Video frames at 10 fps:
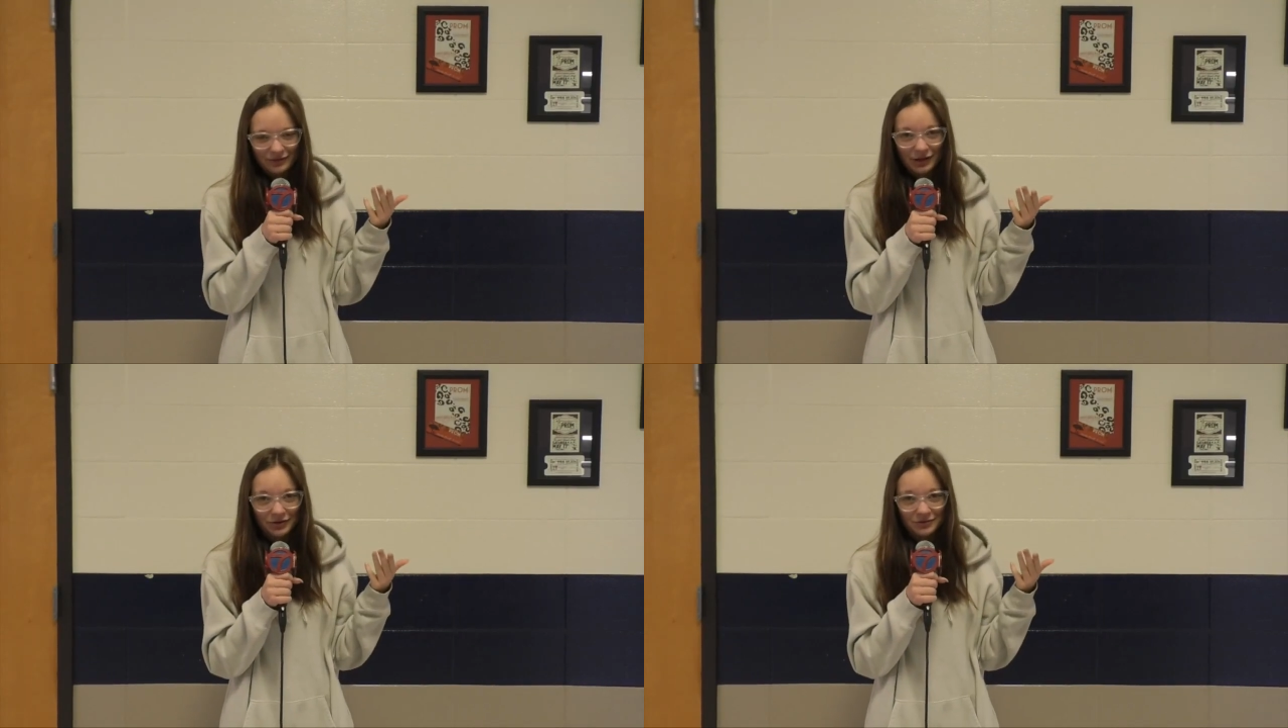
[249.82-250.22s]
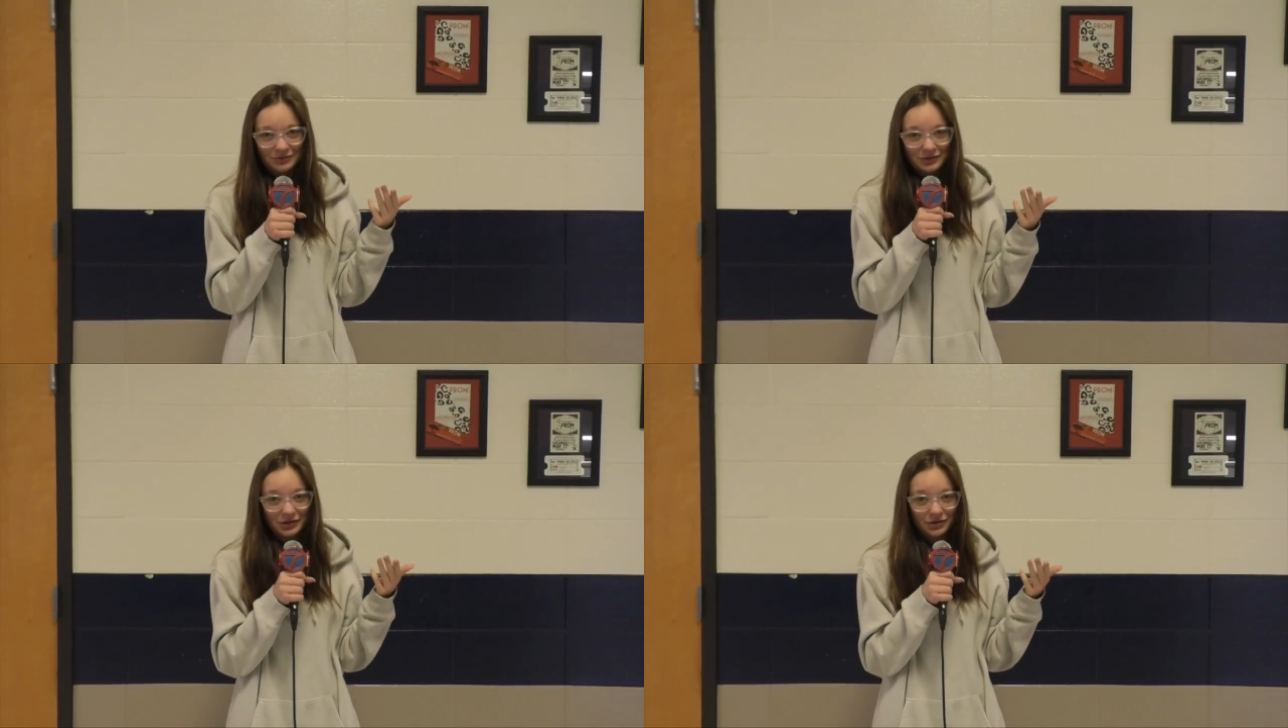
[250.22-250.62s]
flow,
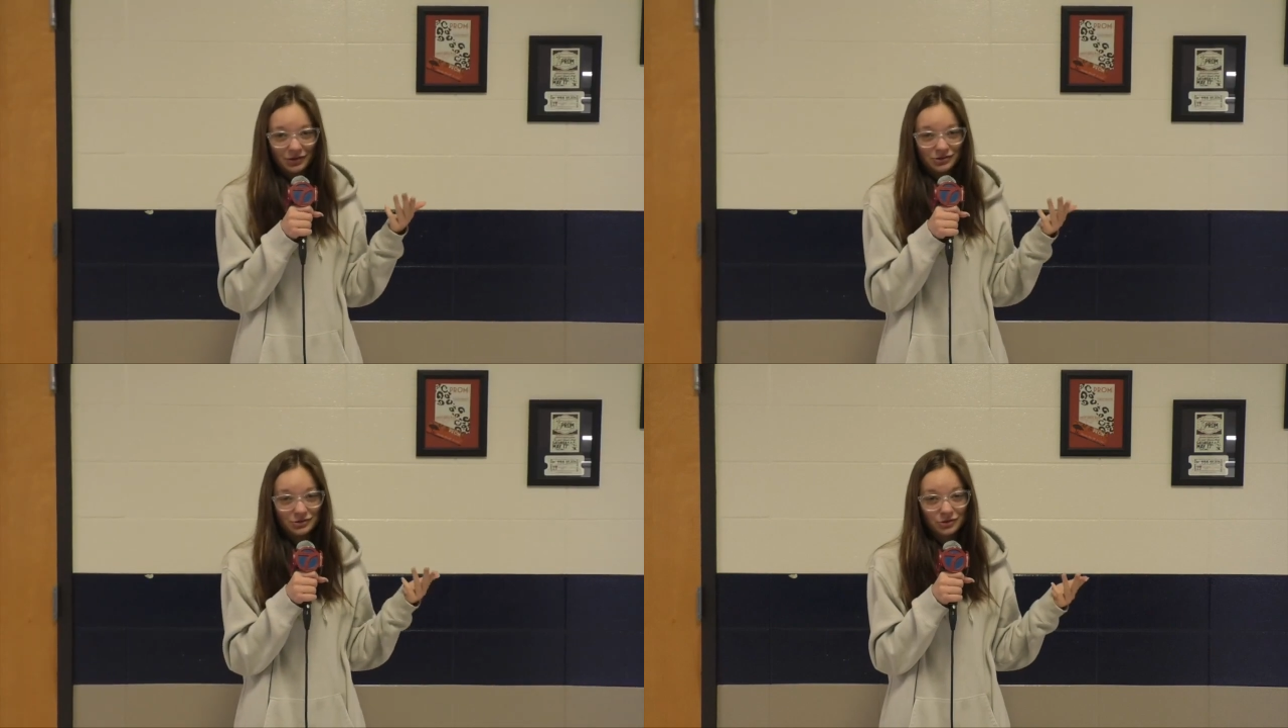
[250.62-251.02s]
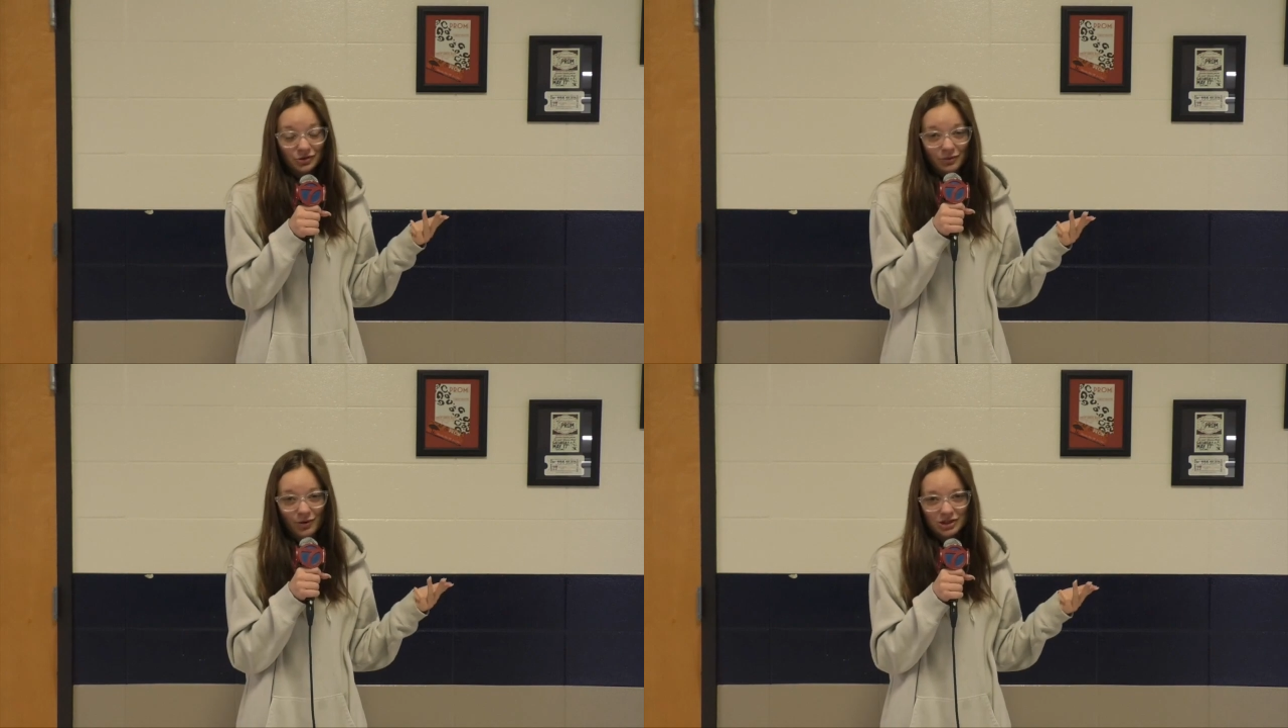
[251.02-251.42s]
then you're
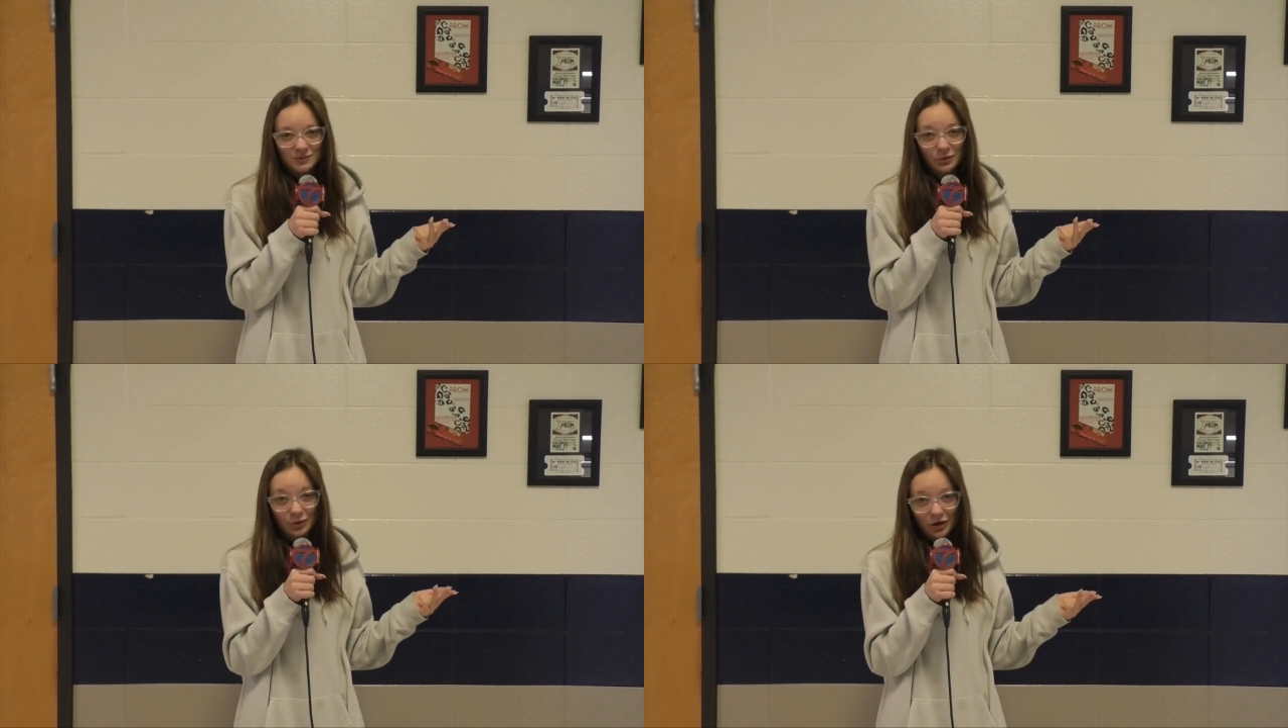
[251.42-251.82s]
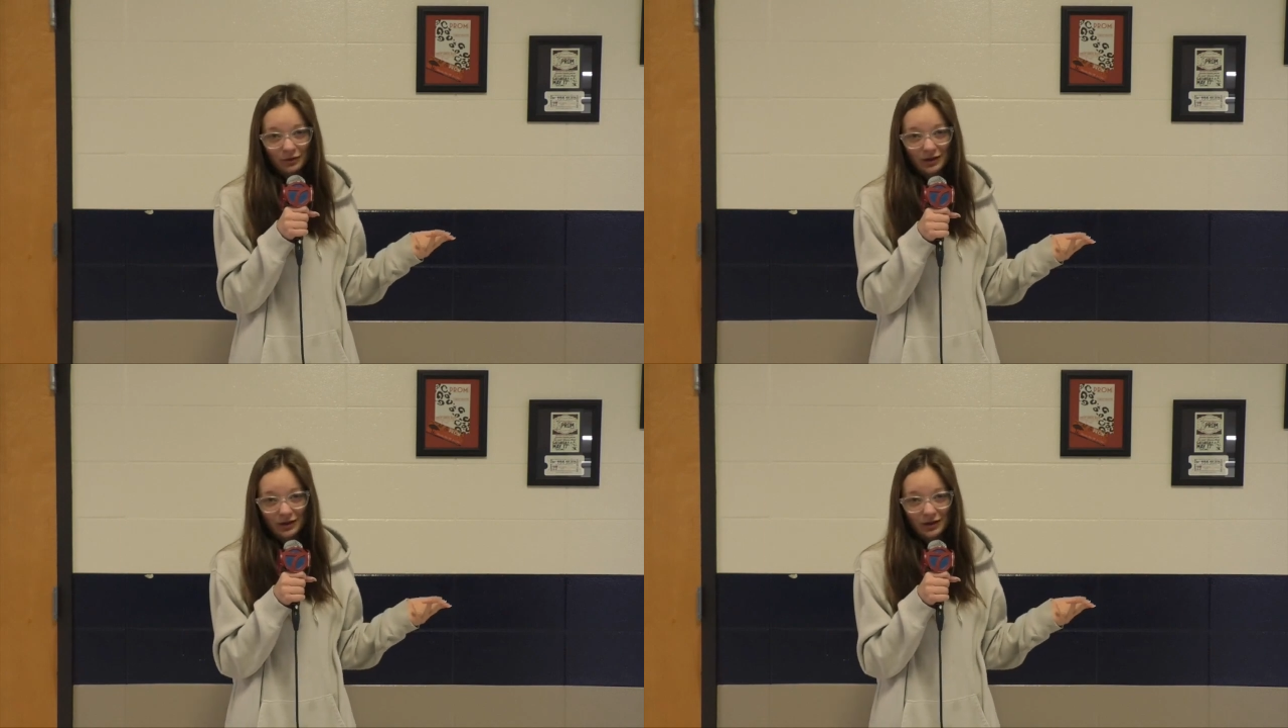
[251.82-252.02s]
you're gonna watch me row